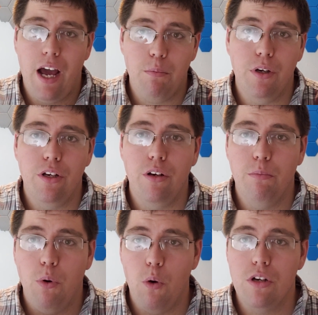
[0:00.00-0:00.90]
and output
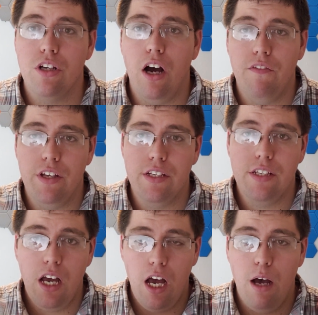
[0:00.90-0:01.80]
ports of
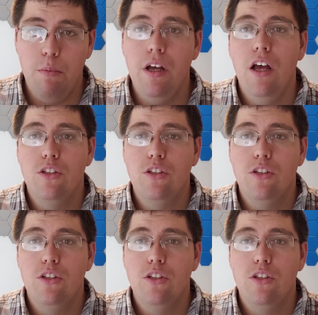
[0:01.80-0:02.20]
this hub.